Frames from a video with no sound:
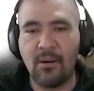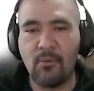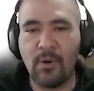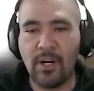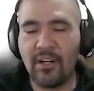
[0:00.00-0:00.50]

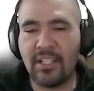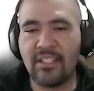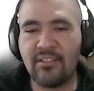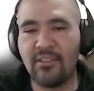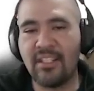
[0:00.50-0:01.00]
where the
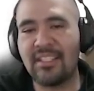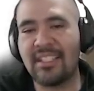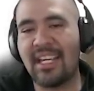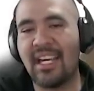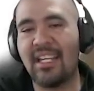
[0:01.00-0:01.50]
students
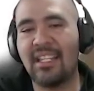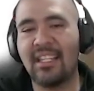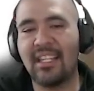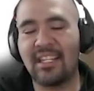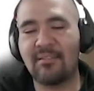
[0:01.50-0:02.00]
can
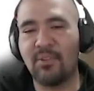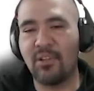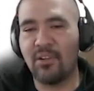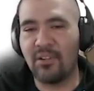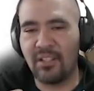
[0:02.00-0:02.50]

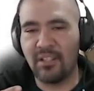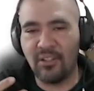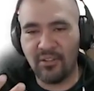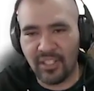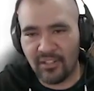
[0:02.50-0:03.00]
explore
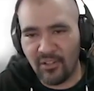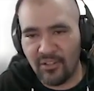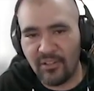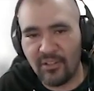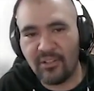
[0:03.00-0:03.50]
new
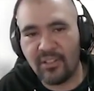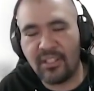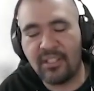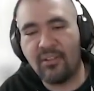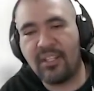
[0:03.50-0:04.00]

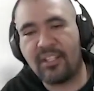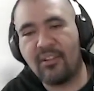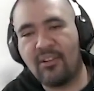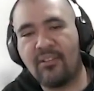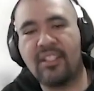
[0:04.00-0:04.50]

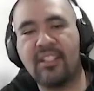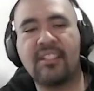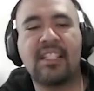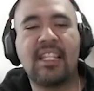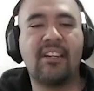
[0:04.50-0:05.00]

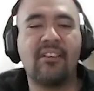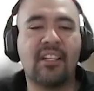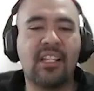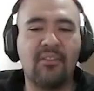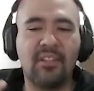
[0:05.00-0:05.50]
technologies, learn
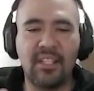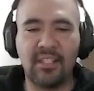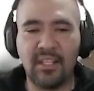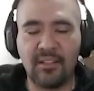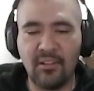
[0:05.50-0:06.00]
Cloud
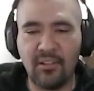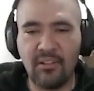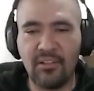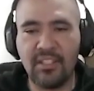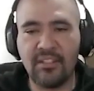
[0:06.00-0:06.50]
Native
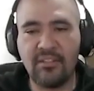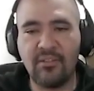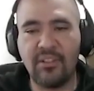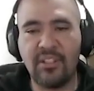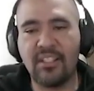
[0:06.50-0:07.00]
technologies
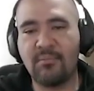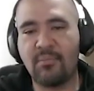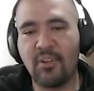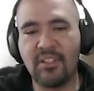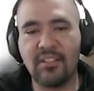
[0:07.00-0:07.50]
during this
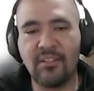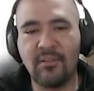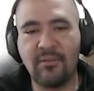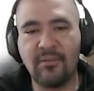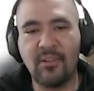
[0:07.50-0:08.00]
process
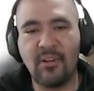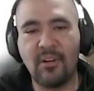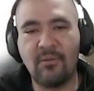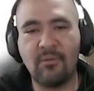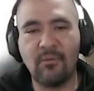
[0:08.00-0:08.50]
of
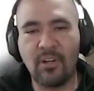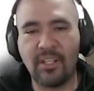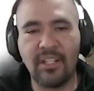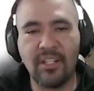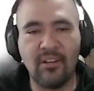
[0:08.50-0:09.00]

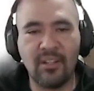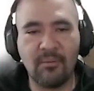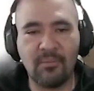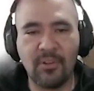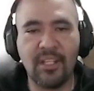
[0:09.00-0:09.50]
working on the
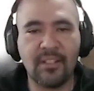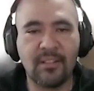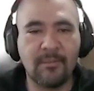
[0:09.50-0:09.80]
project.